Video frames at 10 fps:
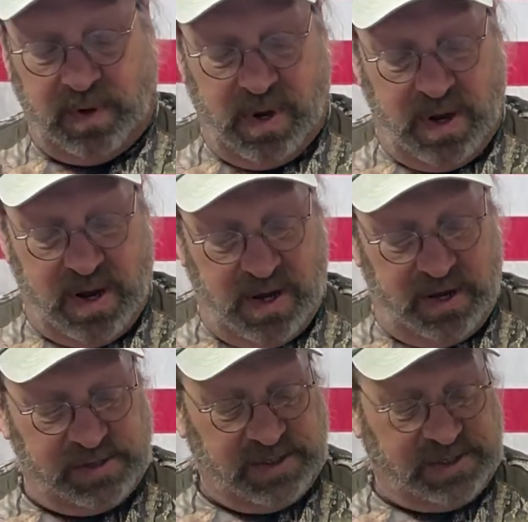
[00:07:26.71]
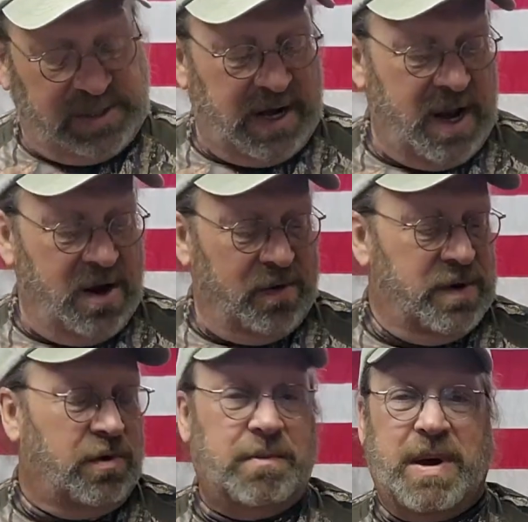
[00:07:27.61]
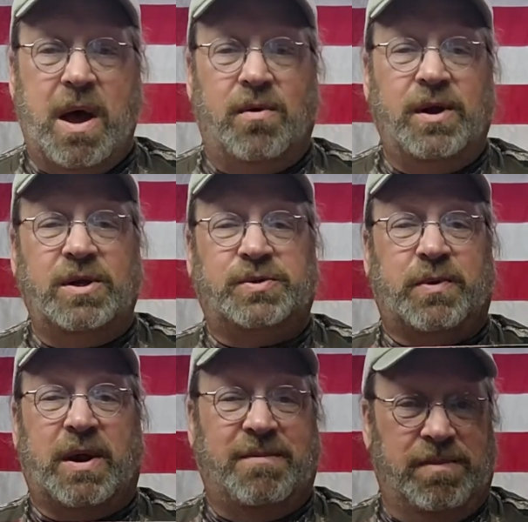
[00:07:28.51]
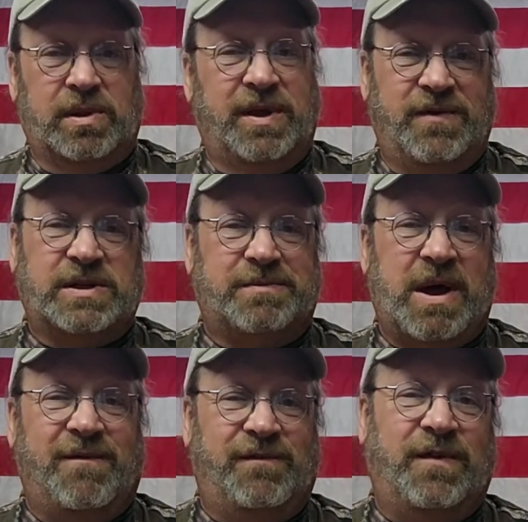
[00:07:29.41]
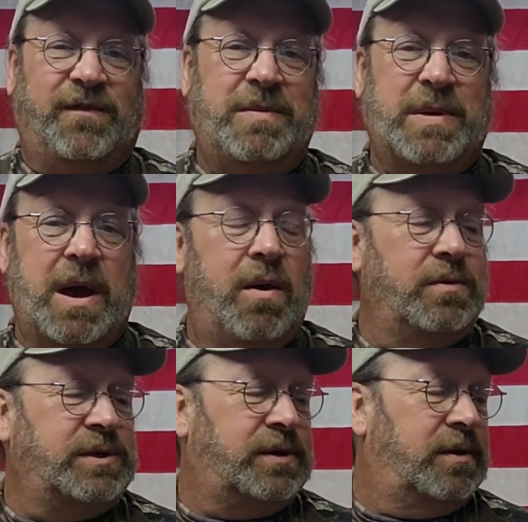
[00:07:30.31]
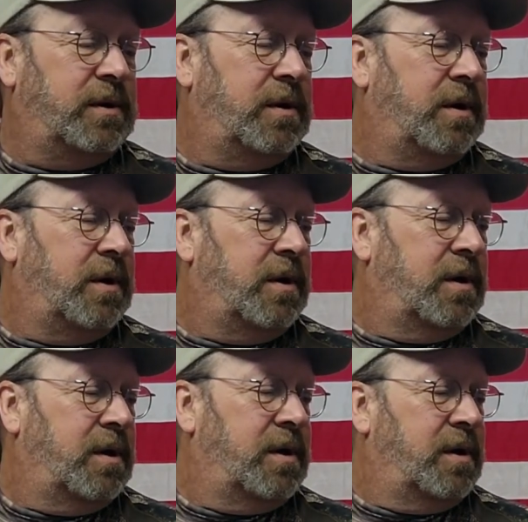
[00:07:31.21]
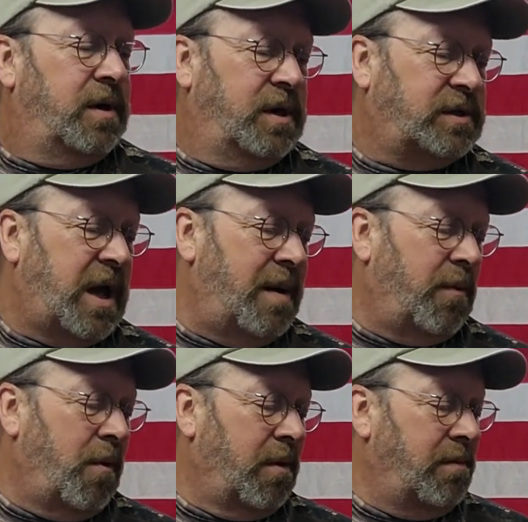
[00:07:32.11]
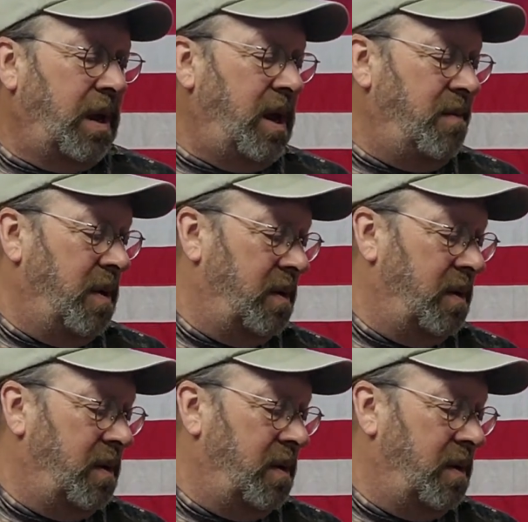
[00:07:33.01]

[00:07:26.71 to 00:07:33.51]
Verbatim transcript: and as I said, I don't know the poundage, but I believe it's about 50 pounds. It's horn hornbeam.